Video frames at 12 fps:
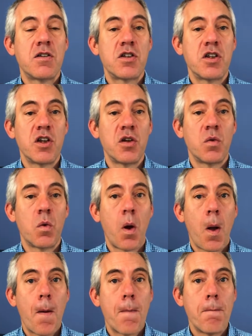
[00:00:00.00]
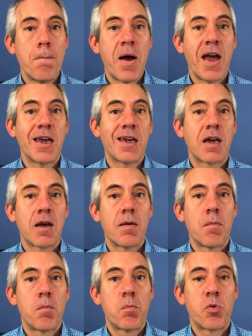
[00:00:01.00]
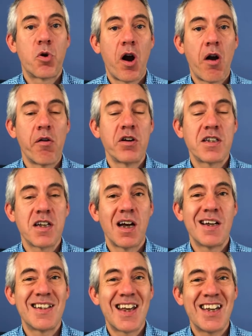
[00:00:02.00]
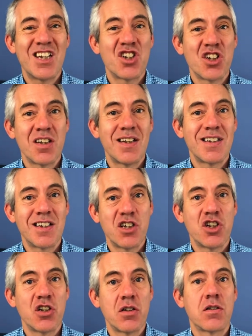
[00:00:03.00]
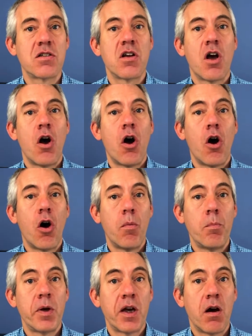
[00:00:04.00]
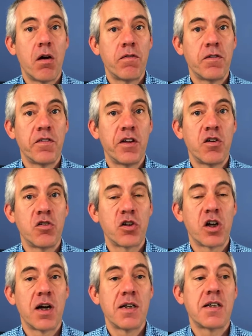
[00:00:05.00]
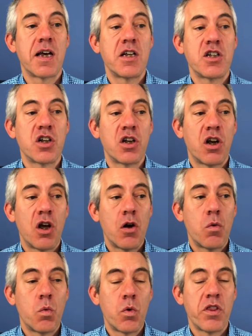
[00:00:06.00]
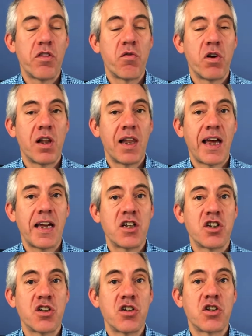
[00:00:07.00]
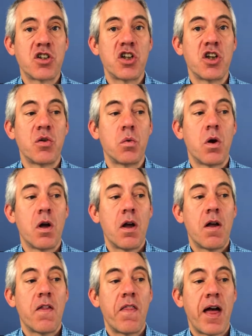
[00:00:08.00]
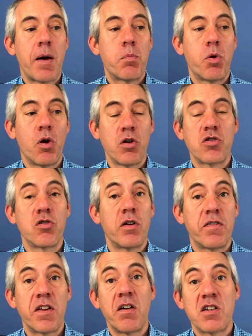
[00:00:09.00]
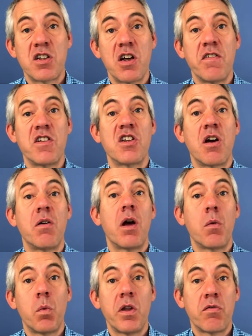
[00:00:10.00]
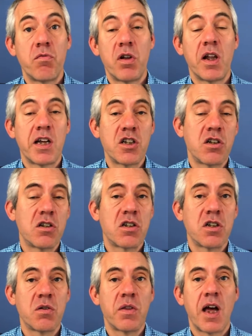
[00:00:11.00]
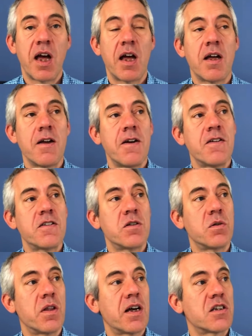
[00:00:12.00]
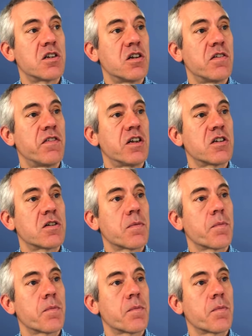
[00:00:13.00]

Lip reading: to make prioritization decisions on behalf of the organisation with relation to their product, or if they're a service owner, with relation to their service.